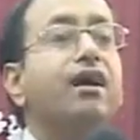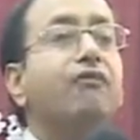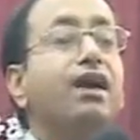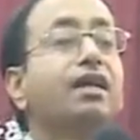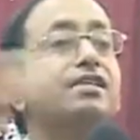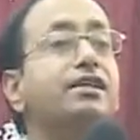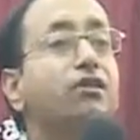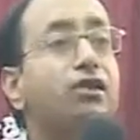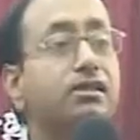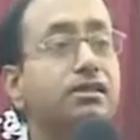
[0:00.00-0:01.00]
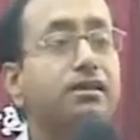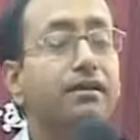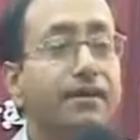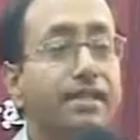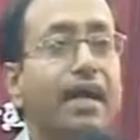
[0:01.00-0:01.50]
While she was
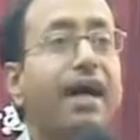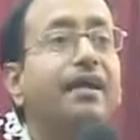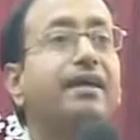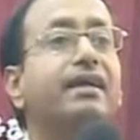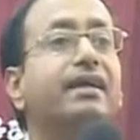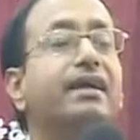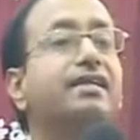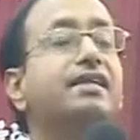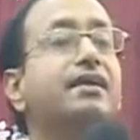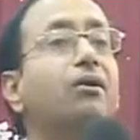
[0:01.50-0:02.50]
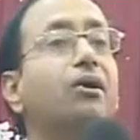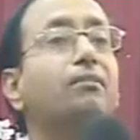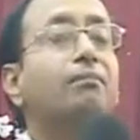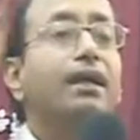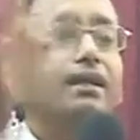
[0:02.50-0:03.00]
retiring, she
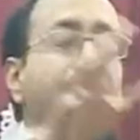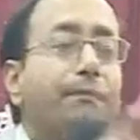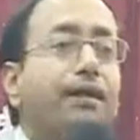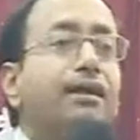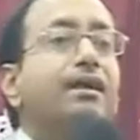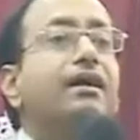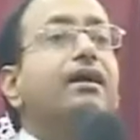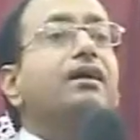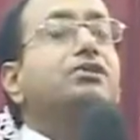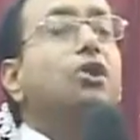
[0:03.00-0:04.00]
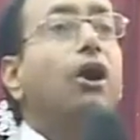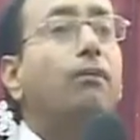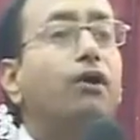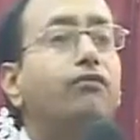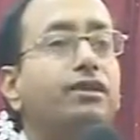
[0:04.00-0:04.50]
got multiple
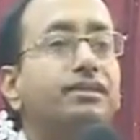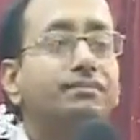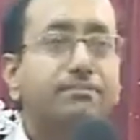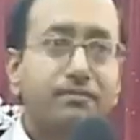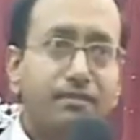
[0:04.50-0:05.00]
job offers,